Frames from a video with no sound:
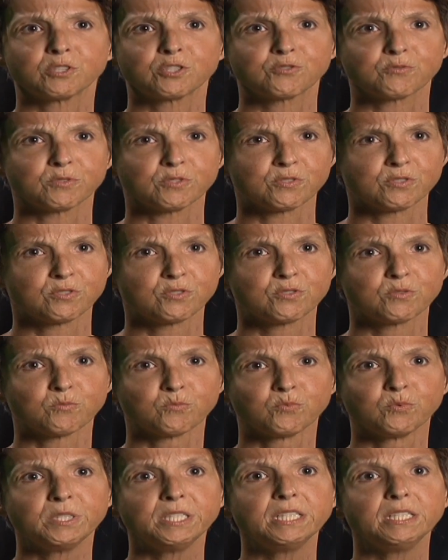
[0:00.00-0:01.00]
which was
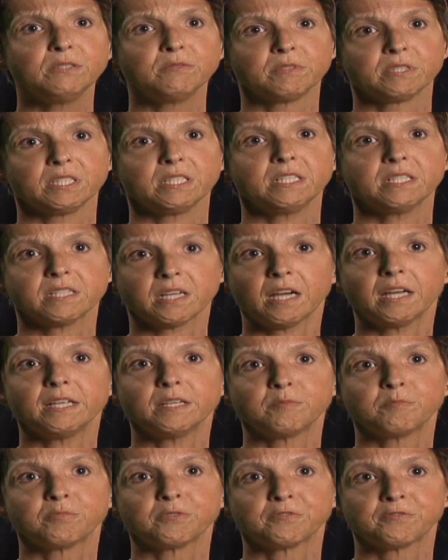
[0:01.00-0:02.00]
really, really
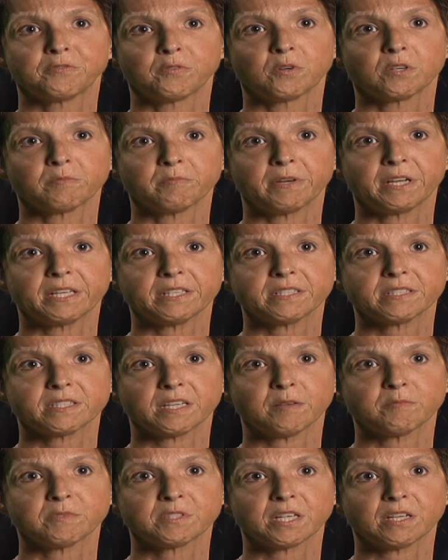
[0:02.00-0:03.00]
tight before my
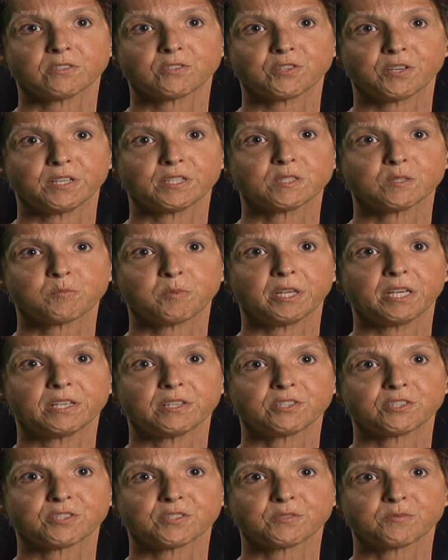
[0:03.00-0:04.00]
stem cell
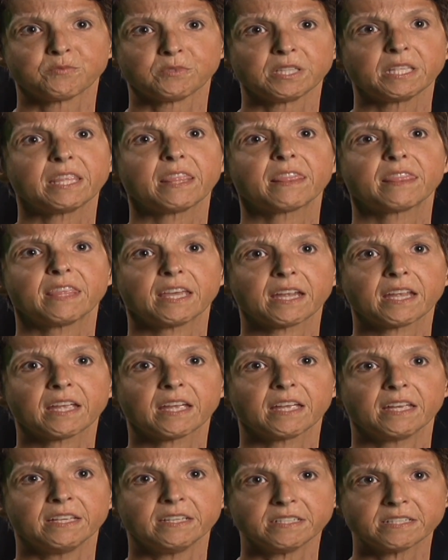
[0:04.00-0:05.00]
transplant, just really
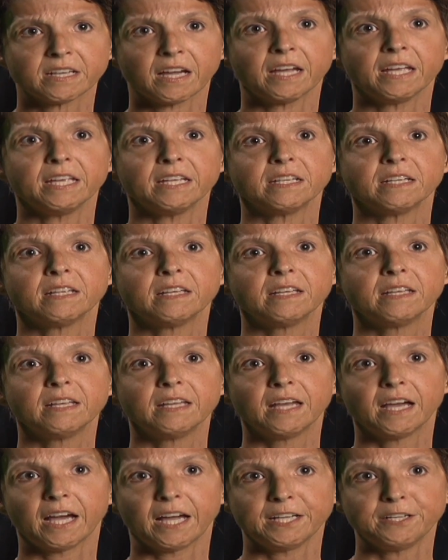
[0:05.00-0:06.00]
thick and tight,
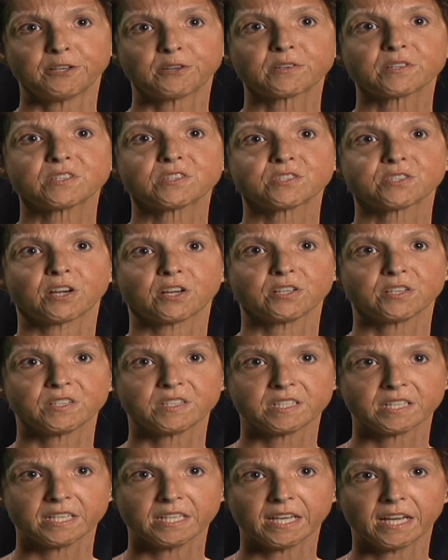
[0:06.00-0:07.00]
I noticed
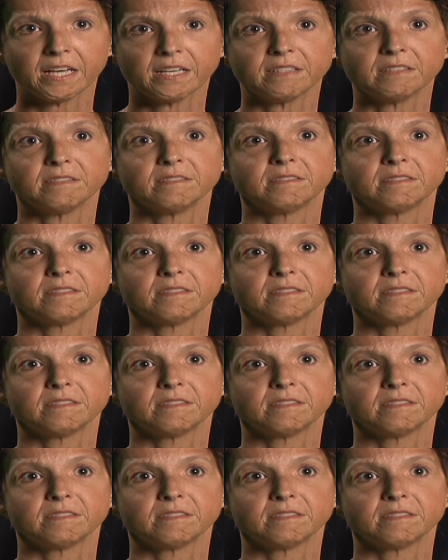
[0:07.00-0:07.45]
started to get